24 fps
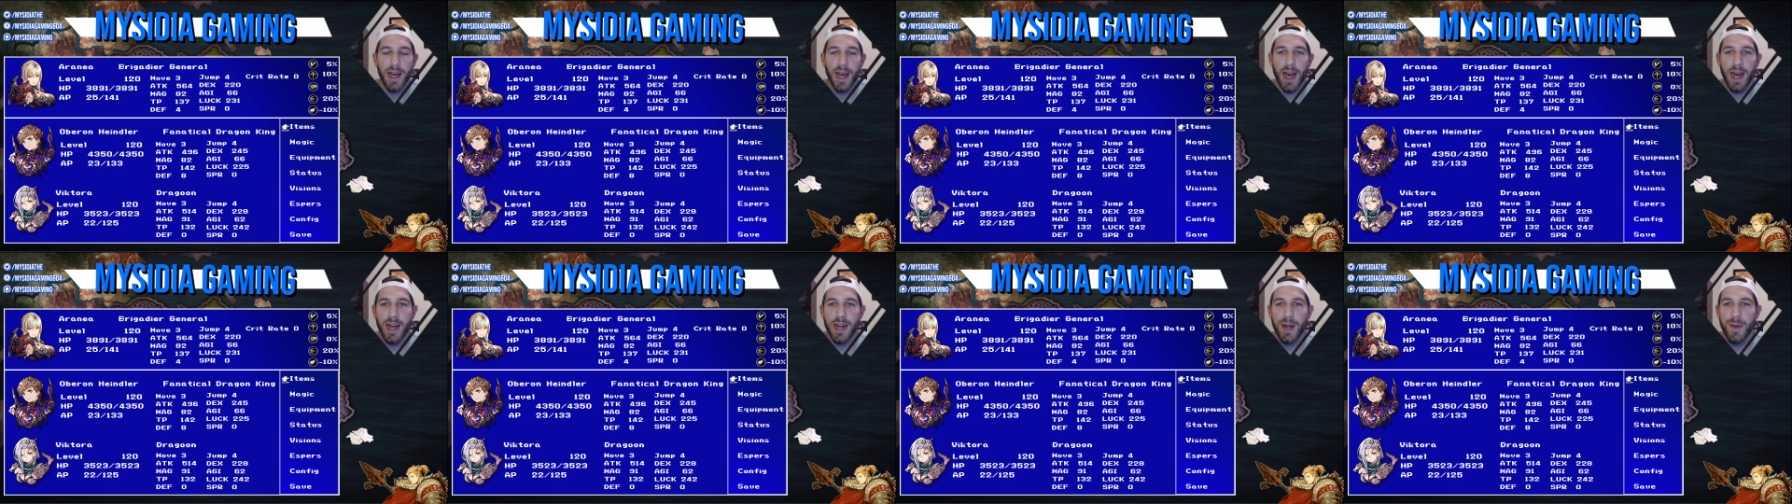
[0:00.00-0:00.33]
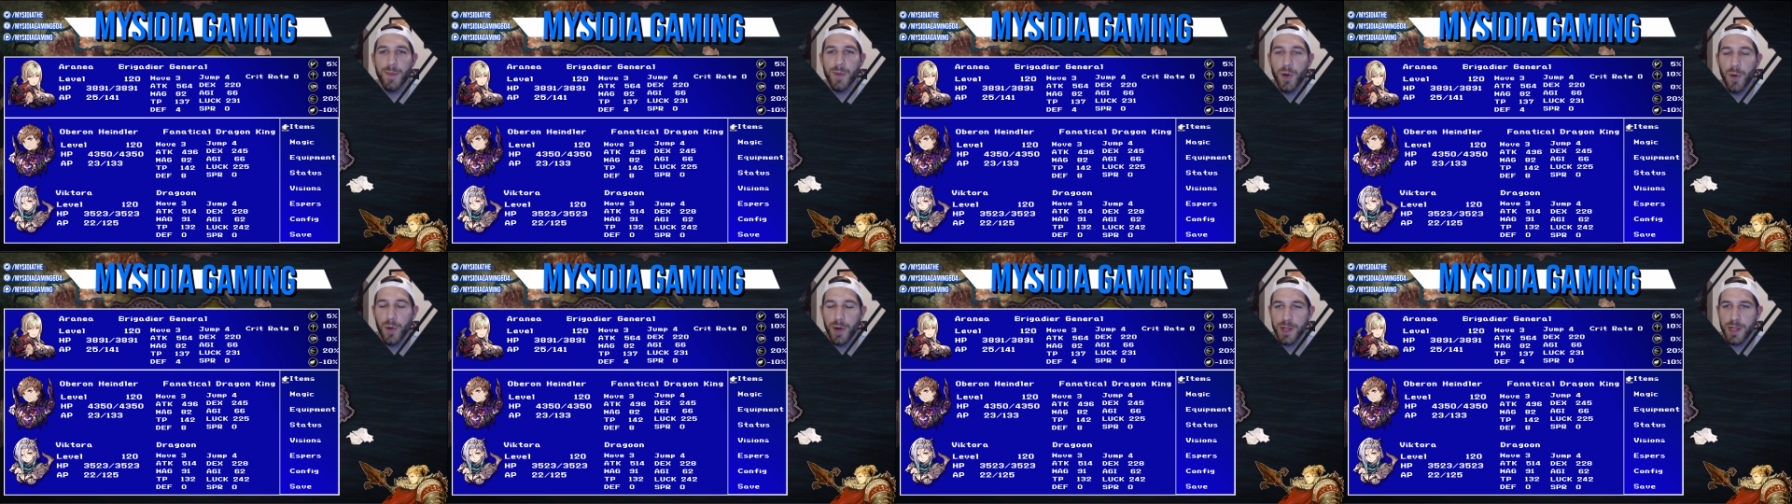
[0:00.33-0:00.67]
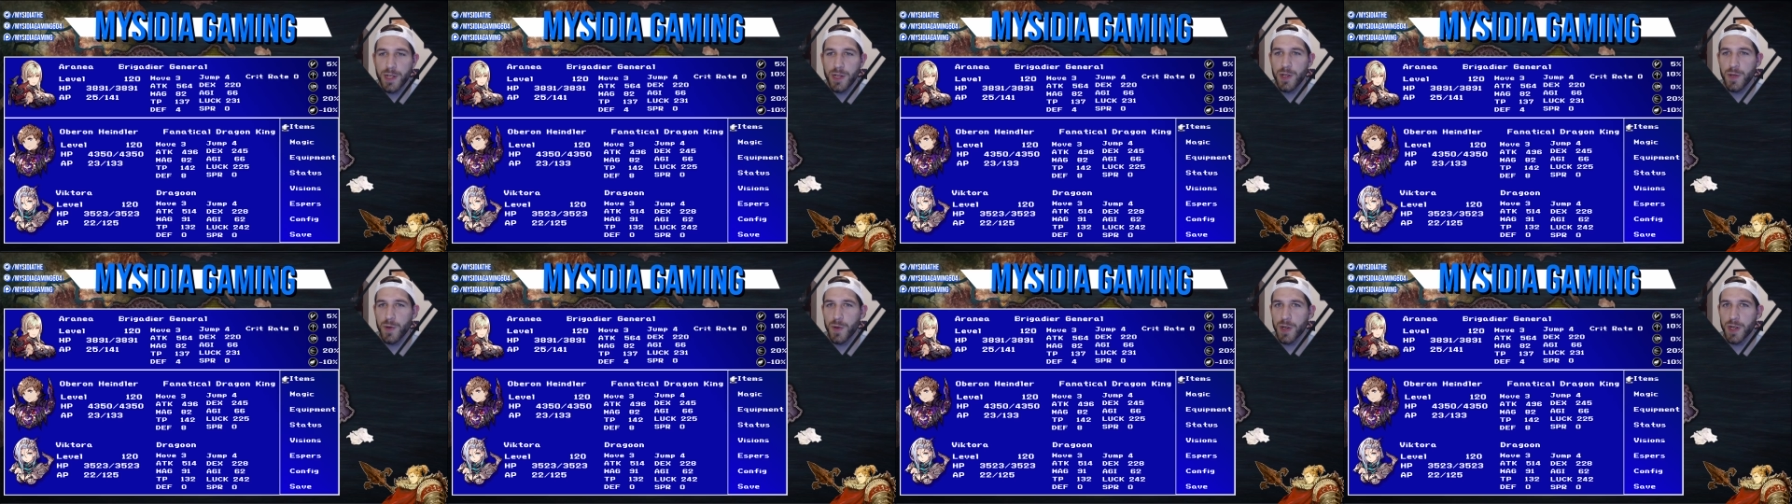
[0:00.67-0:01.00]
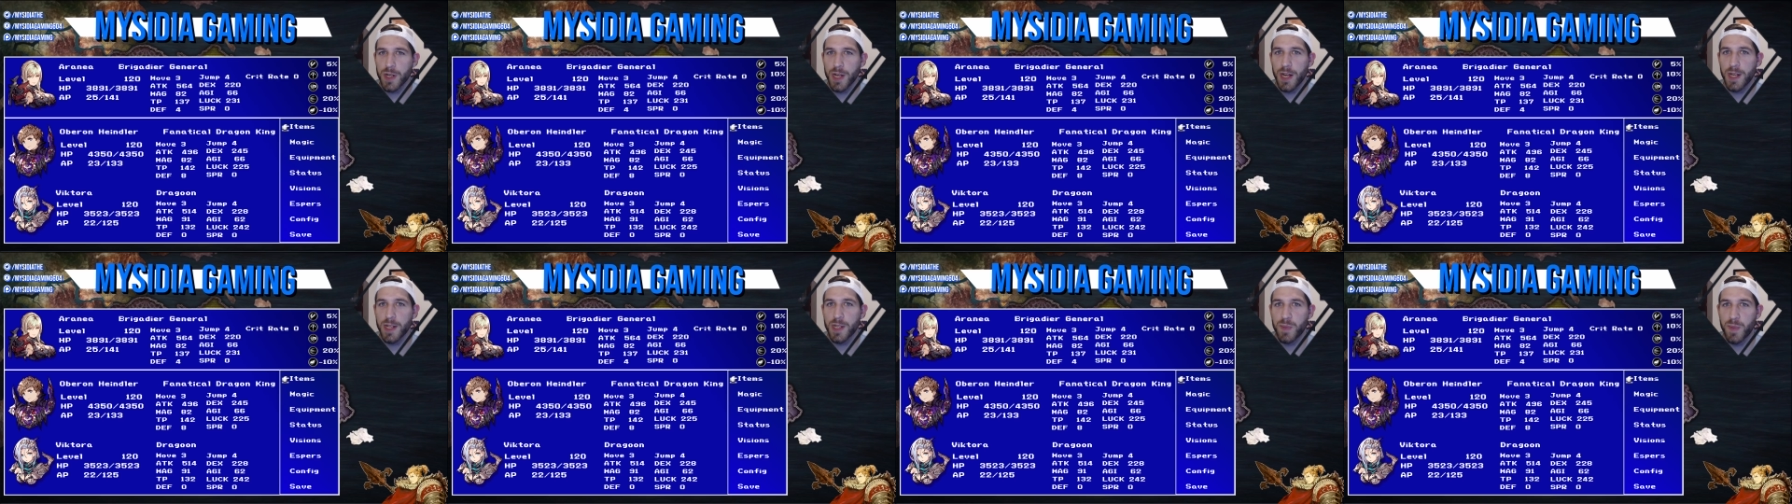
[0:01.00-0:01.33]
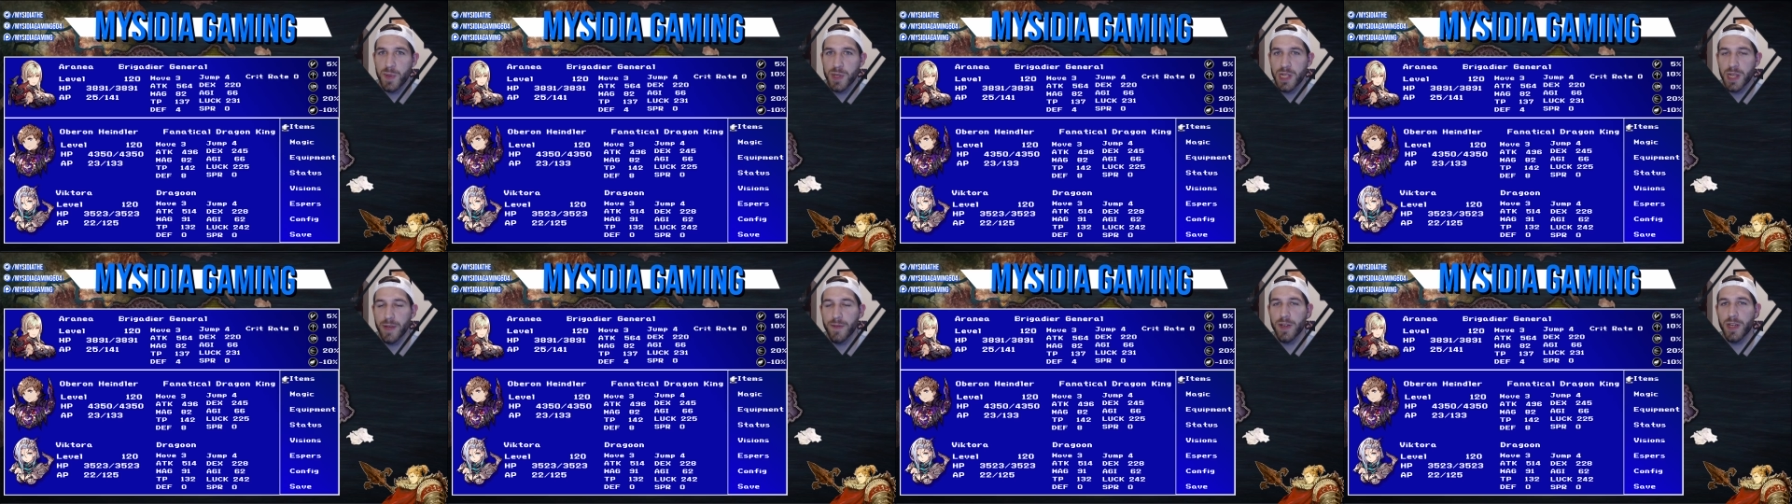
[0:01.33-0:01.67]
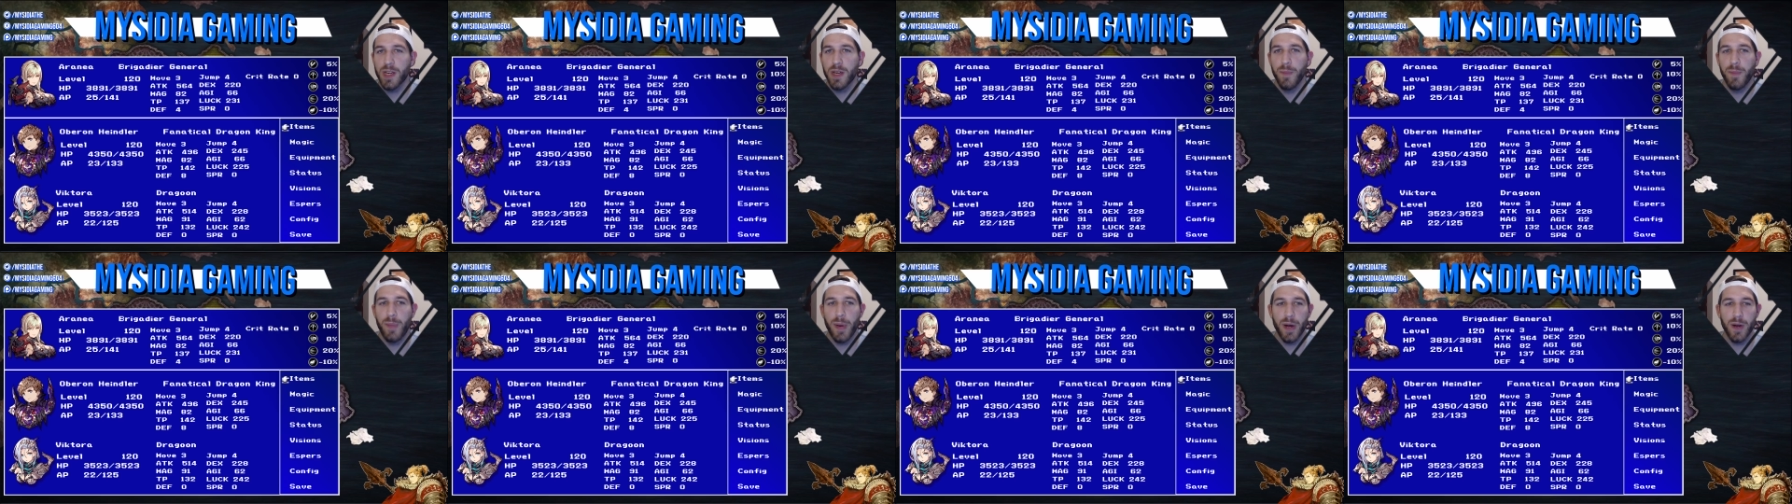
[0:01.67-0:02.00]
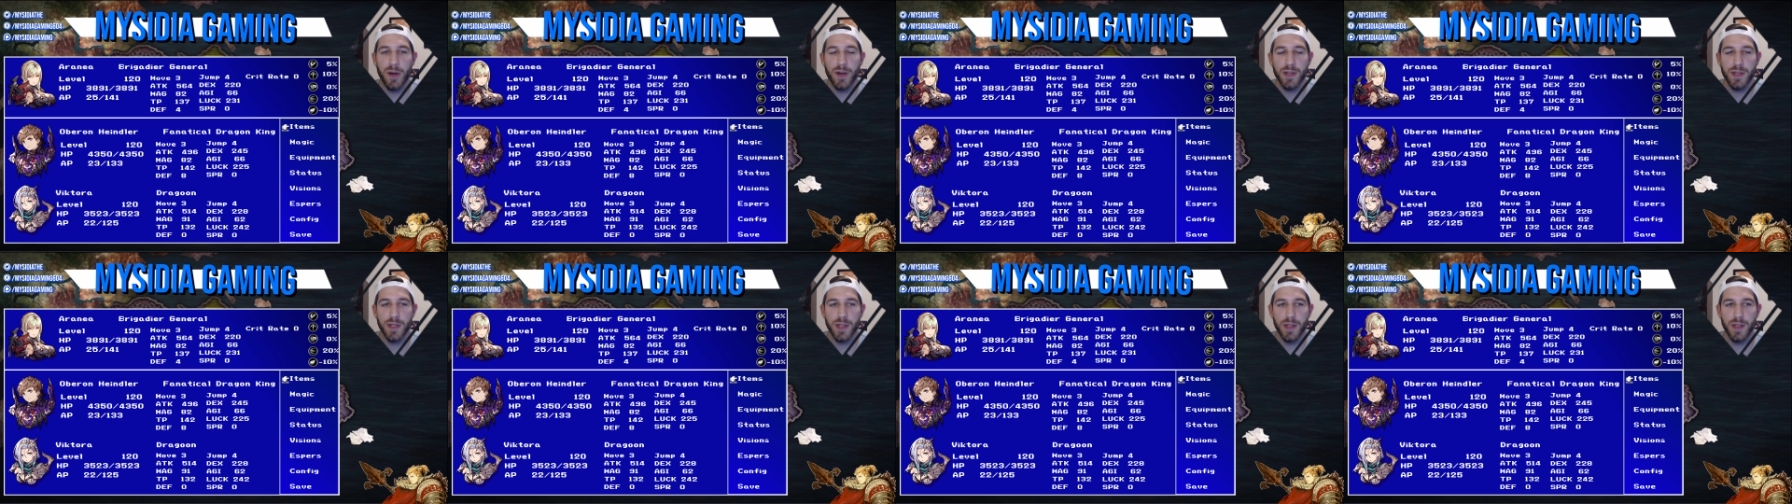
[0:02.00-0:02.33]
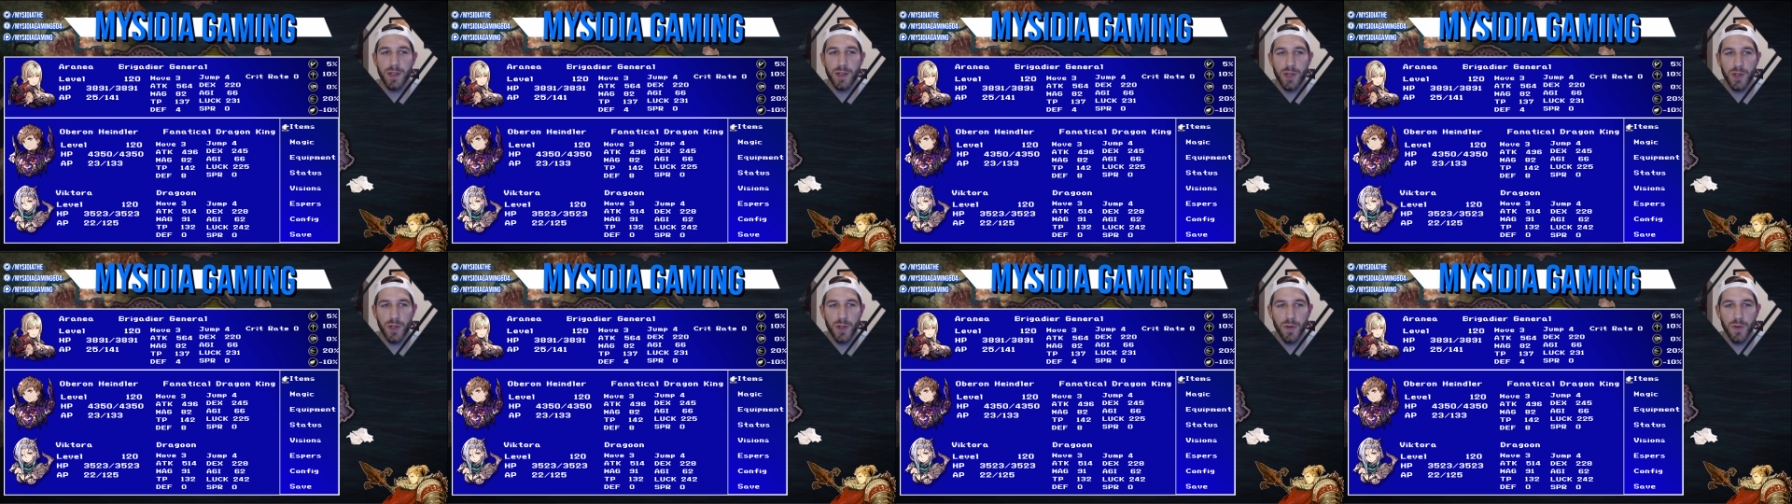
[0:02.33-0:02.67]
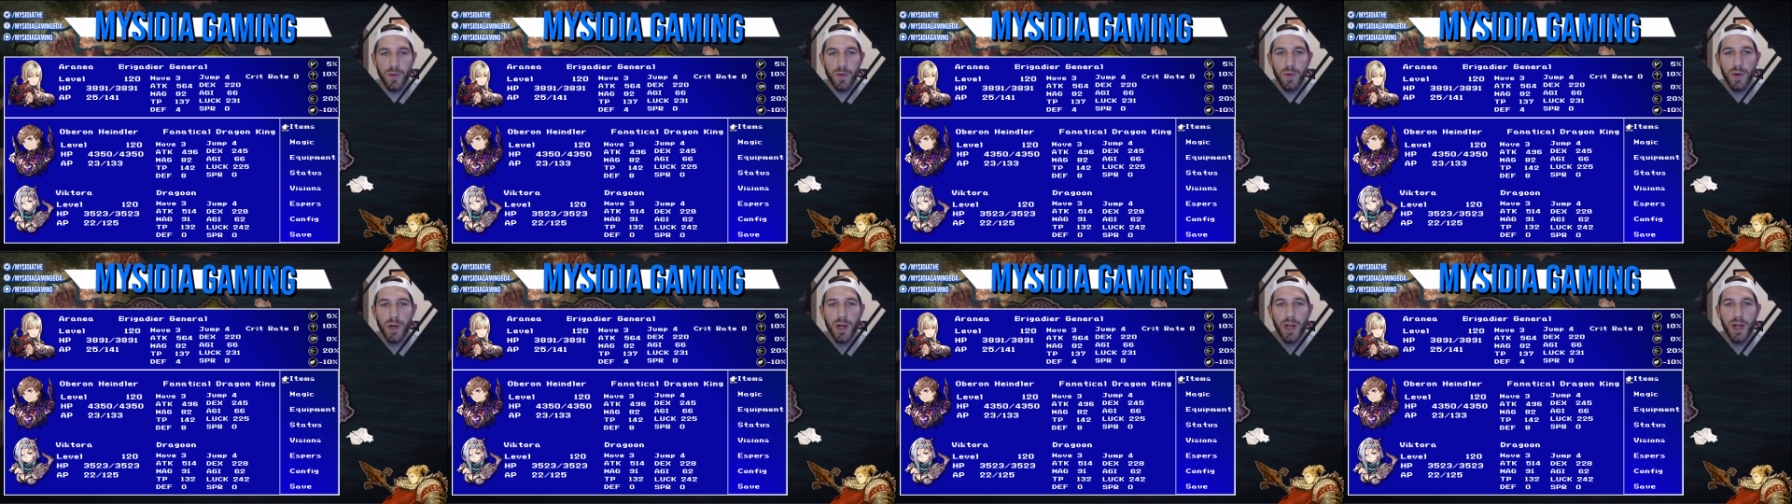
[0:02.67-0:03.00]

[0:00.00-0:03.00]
and I'm going to do a specific comparison to